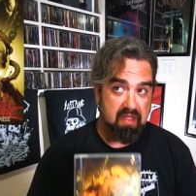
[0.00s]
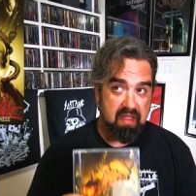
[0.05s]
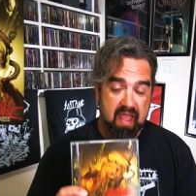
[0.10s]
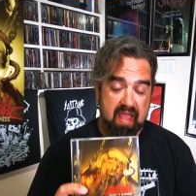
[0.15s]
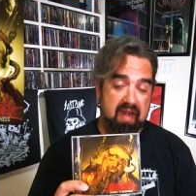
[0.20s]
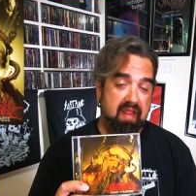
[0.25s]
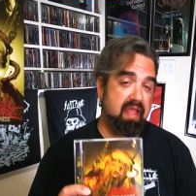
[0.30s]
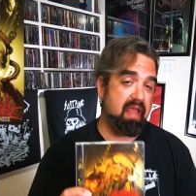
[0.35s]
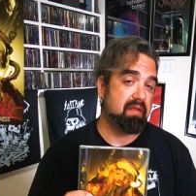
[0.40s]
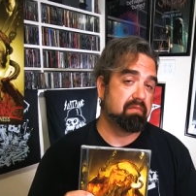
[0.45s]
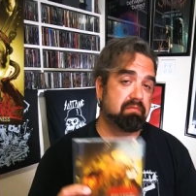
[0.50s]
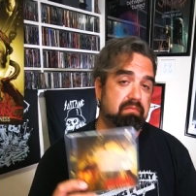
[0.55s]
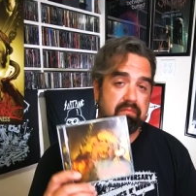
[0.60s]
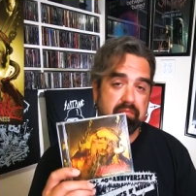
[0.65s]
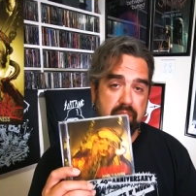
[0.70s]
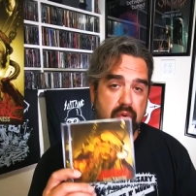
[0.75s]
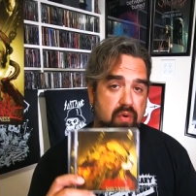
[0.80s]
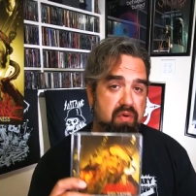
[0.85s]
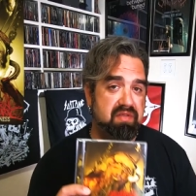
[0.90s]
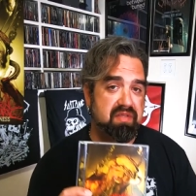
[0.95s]
And again,
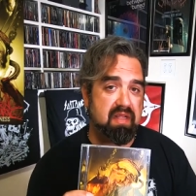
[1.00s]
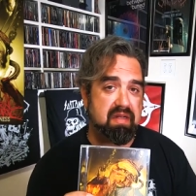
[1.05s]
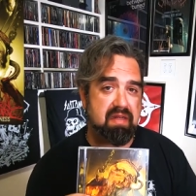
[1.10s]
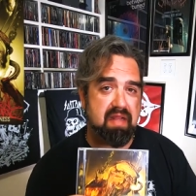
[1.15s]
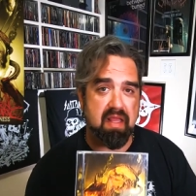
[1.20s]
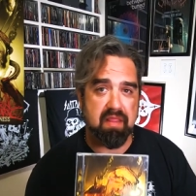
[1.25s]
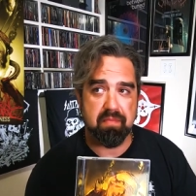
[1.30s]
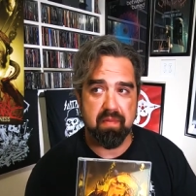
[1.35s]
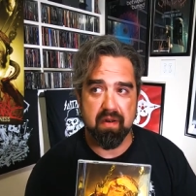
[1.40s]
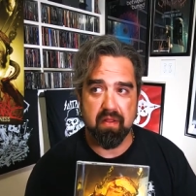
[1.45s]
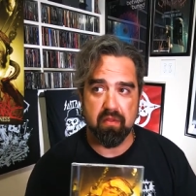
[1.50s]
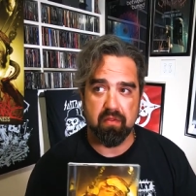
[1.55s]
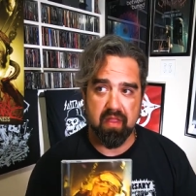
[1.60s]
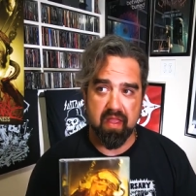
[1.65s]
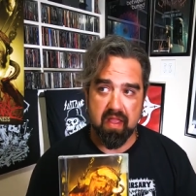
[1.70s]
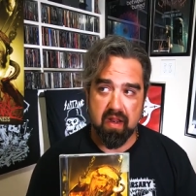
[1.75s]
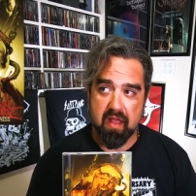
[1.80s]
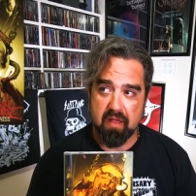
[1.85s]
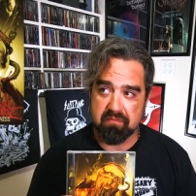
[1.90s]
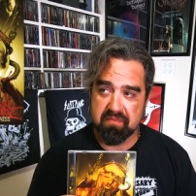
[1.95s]
borders on death metal,
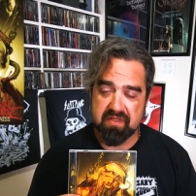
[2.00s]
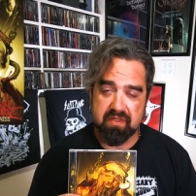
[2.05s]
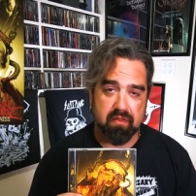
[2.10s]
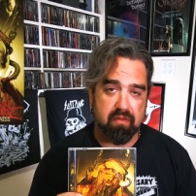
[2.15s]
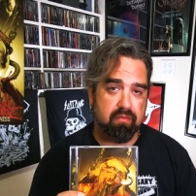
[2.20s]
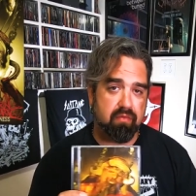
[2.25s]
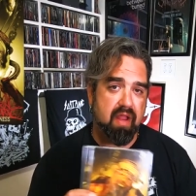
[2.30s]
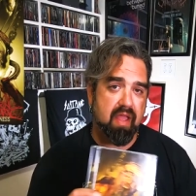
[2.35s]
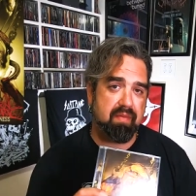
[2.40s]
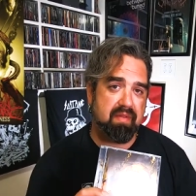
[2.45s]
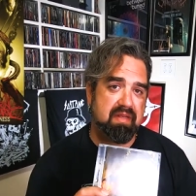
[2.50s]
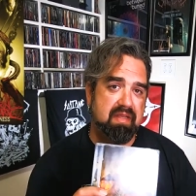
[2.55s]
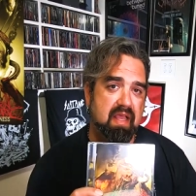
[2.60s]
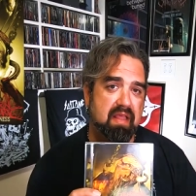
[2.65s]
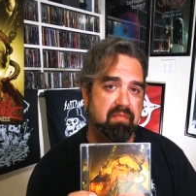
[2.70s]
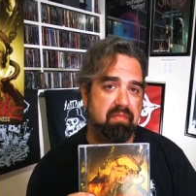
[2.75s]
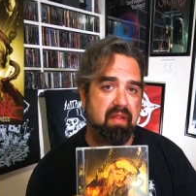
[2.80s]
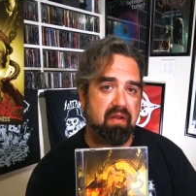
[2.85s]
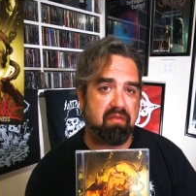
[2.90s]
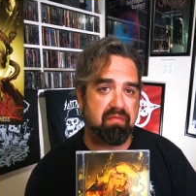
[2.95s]
and I'm still a rabid
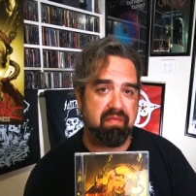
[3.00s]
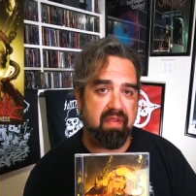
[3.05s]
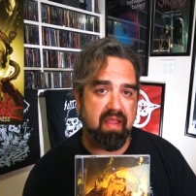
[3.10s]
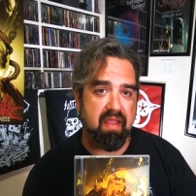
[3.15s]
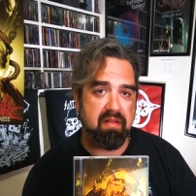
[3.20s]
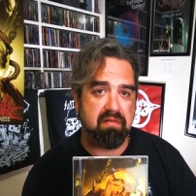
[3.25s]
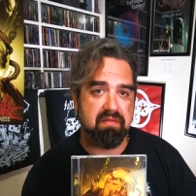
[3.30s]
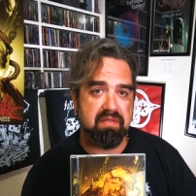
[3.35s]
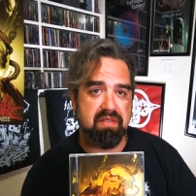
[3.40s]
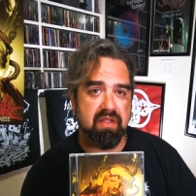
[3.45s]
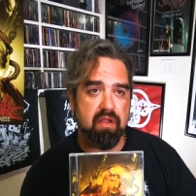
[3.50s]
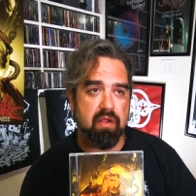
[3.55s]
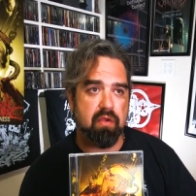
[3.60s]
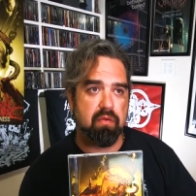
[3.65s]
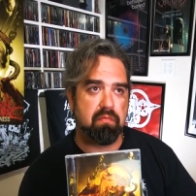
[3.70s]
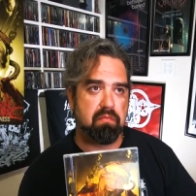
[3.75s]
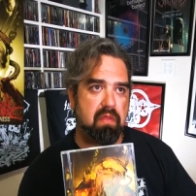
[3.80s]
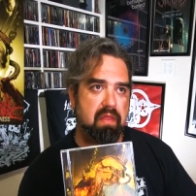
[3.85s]
death metal fan, so